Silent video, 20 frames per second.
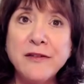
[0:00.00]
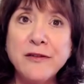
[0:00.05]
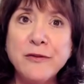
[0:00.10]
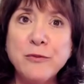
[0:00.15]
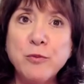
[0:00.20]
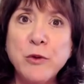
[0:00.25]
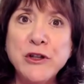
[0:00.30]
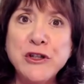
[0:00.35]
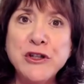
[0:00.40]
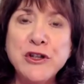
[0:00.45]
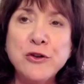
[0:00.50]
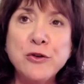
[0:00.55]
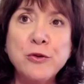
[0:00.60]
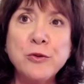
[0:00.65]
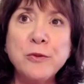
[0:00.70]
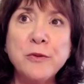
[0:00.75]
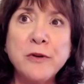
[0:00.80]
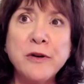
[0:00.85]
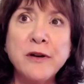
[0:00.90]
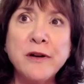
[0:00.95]
When
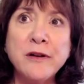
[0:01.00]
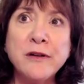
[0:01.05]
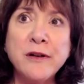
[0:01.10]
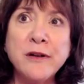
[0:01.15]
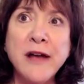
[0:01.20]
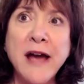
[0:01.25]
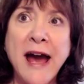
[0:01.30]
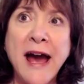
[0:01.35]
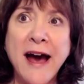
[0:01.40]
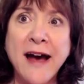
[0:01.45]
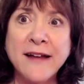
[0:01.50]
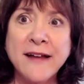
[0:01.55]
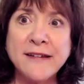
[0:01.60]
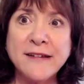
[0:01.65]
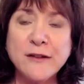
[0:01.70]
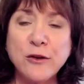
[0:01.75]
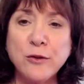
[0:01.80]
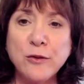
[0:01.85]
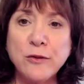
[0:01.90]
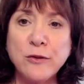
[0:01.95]
you
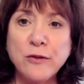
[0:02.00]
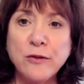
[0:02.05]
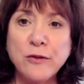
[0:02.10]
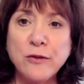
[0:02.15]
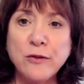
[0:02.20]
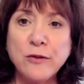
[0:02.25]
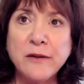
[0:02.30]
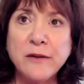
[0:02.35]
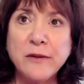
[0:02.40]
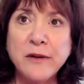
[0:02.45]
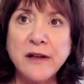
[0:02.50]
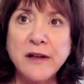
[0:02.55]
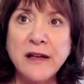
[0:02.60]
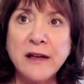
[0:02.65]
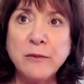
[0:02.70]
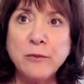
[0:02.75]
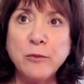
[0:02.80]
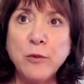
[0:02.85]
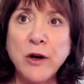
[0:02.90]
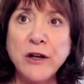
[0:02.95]
ask in
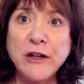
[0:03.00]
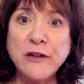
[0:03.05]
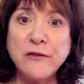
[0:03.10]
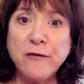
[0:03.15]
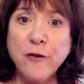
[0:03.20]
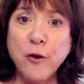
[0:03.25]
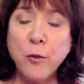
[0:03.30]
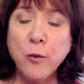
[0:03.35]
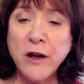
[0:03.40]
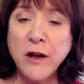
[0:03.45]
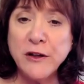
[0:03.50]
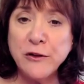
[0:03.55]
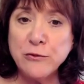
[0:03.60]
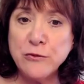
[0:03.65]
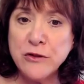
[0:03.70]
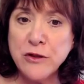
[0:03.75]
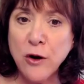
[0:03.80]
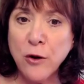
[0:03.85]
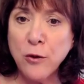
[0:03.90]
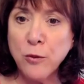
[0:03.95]
the in what for what
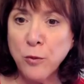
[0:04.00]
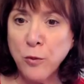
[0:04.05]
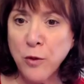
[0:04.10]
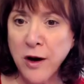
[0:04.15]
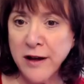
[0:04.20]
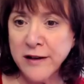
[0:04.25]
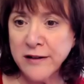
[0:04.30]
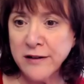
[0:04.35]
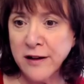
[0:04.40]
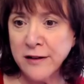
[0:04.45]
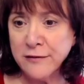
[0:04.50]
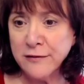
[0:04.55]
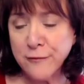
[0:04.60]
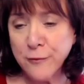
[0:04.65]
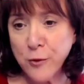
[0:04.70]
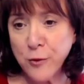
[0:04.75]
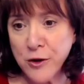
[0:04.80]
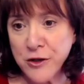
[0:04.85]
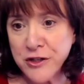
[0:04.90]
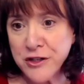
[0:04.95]
you don't want,
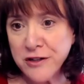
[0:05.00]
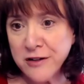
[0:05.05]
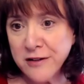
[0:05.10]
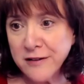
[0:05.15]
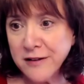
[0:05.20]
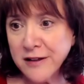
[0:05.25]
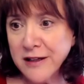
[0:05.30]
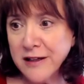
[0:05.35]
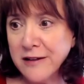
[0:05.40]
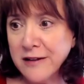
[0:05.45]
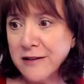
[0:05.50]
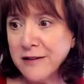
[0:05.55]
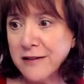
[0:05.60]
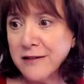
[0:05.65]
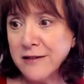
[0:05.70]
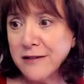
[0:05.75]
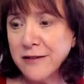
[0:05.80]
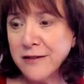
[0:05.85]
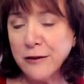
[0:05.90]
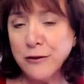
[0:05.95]
unfortunately,
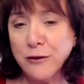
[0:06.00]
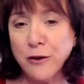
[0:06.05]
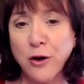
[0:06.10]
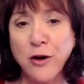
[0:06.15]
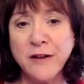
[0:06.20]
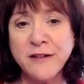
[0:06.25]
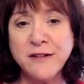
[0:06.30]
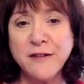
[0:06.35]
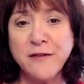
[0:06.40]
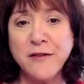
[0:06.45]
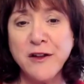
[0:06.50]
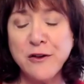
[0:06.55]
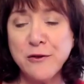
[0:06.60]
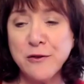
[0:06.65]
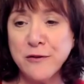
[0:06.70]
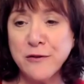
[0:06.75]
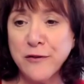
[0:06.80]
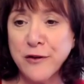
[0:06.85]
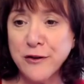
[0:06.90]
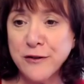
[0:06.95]
the laws of the
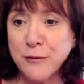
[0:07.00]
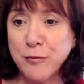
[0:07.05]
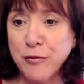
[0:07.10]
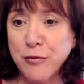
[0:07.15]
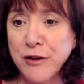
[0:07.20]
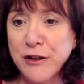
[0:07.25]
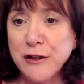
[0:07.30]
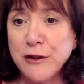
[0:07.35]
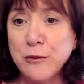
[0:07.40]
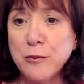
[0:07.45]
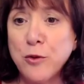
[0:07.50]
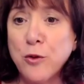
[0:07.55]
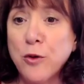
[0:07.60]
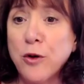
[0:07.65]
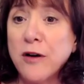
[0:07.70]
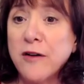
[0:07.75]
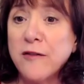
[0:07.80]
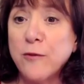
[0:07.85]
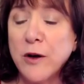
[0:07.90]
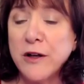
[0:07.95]
universe bring you
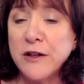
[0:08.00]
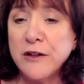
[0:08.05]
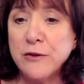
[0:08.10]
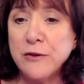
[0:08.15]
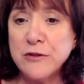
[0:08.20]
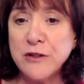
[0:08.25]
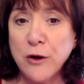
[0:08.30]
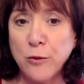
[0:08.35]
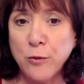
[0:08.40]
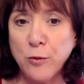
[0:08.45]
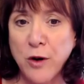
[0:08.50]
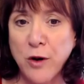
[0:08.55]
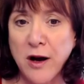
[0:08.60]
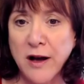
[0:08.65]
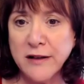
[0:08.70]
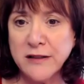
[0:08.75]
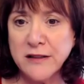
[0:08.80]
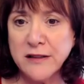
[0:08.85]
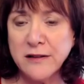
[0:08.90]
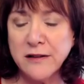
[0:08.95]
more of what you don't
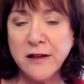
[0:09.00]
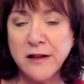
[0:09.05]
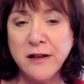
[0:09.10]
want.